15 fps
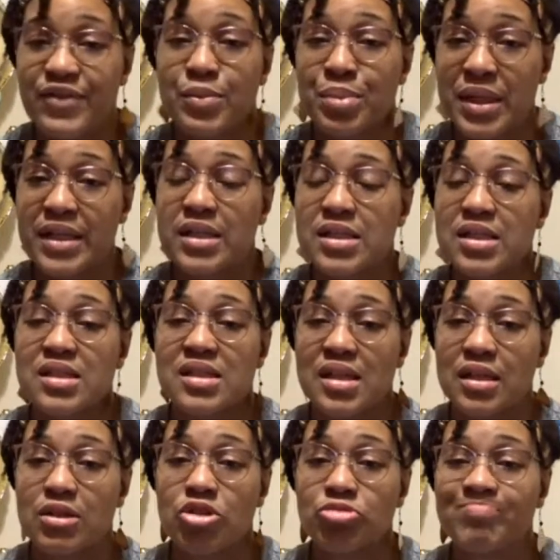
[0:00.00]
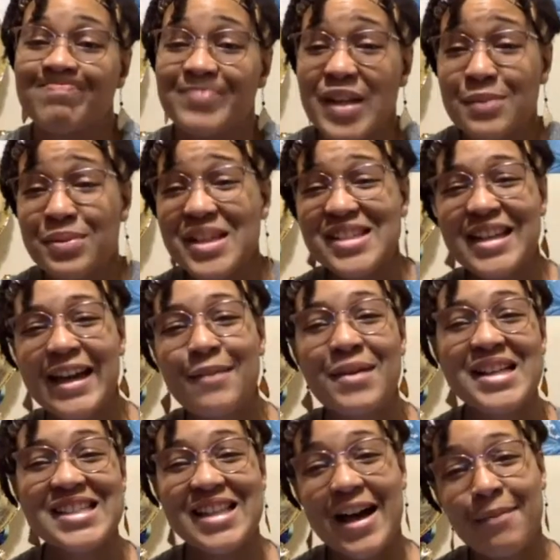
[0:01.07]
play in this casino. And plus I got
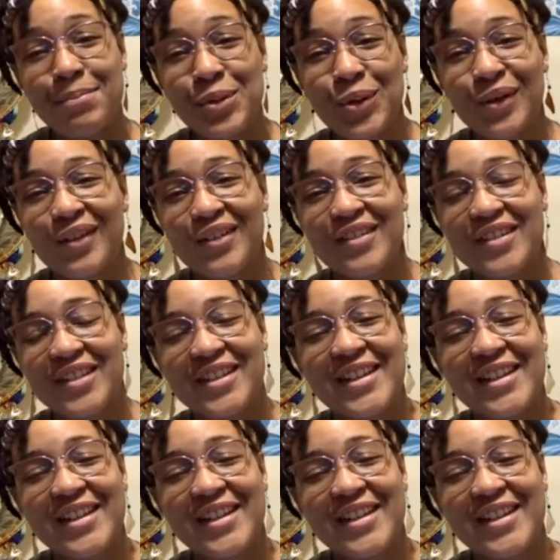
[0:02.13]
my slot pool.